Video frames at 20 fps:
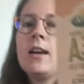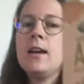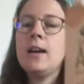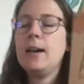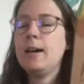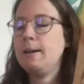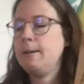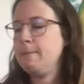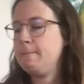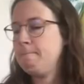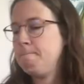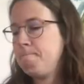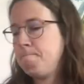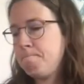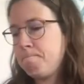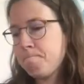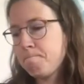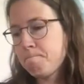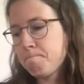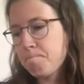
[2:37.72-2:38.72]

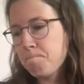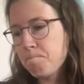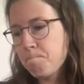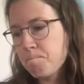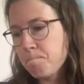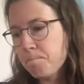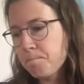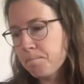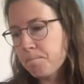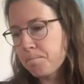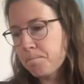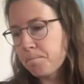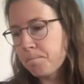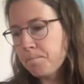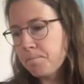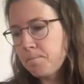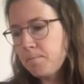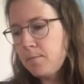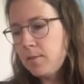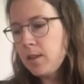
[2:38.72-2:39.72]
And
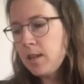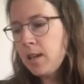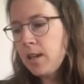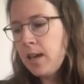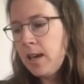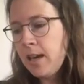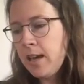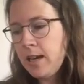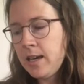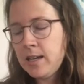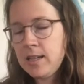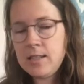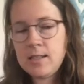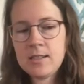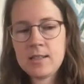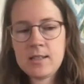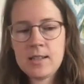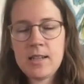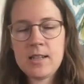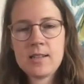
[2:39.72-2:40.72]

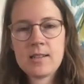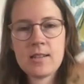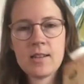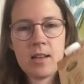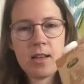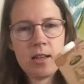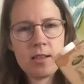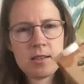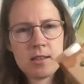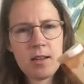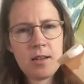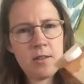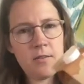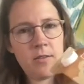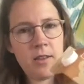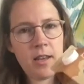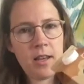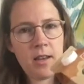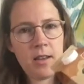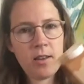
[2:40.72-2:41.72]
it's kind
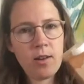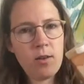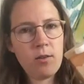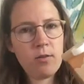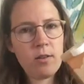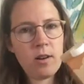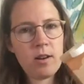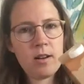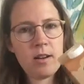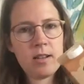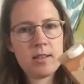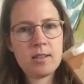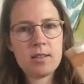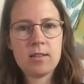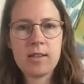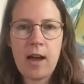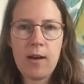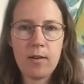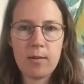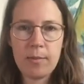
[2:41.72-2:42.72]
of like a yogurt. It's a
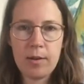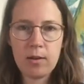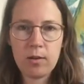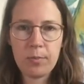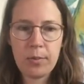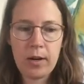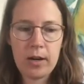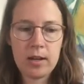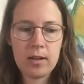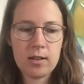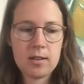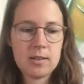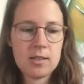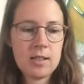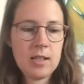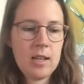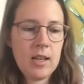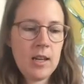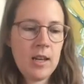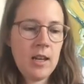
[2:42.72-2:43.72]
sour milk
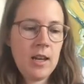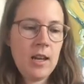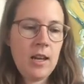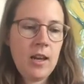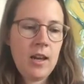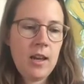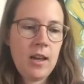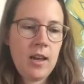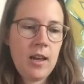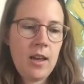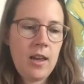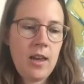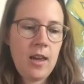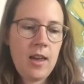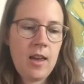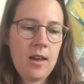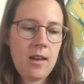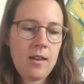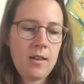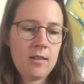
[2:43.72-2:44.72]
product.
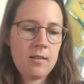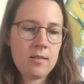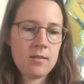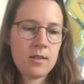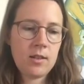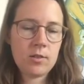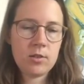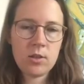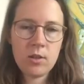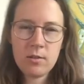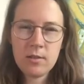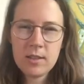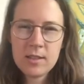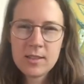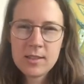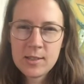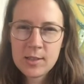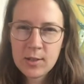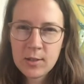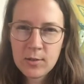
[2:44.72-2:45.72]
And I'll show
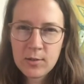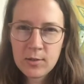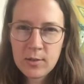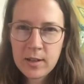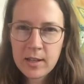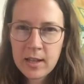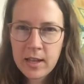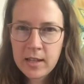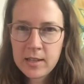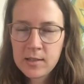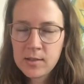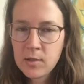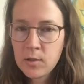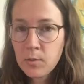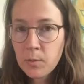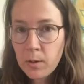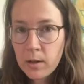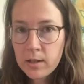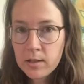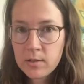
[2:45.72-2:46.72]
this to you in case
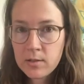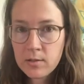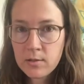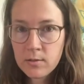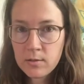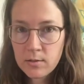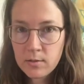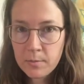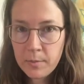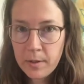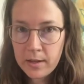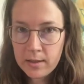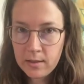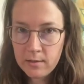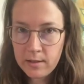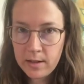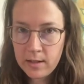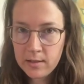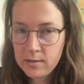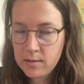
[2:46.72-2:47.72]
you want to bake
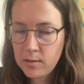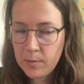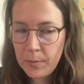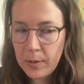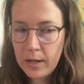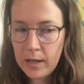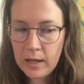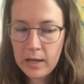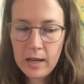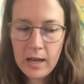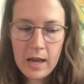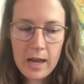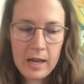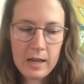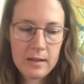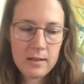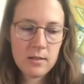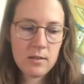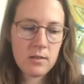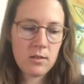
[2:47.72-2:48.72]
the recipe
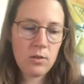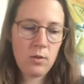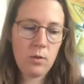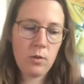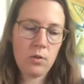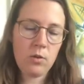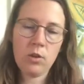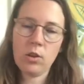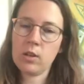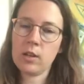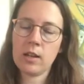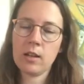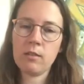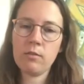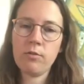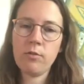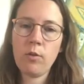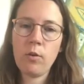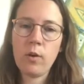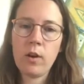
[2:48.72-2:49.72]
and you're looking
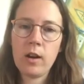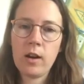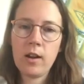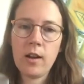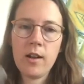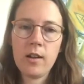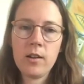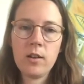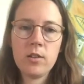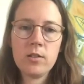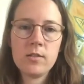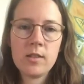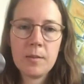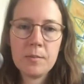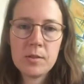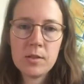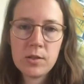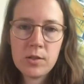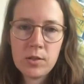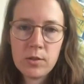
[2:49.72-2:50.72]
for a good
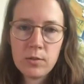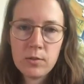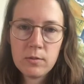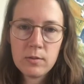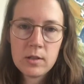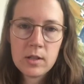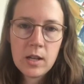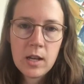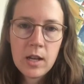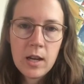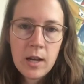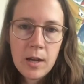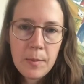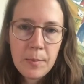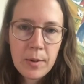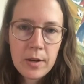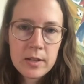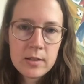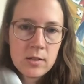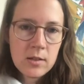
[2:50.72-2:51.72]
substitute.
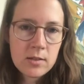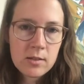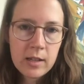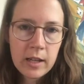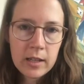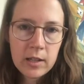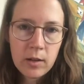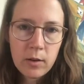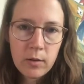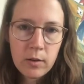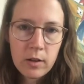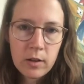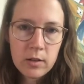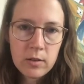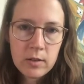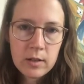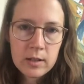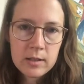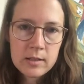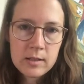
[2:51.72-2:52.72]
But it's just like yogurt, you
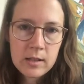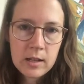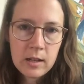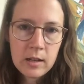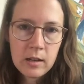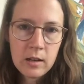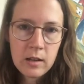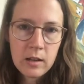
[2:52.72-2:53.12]
can see.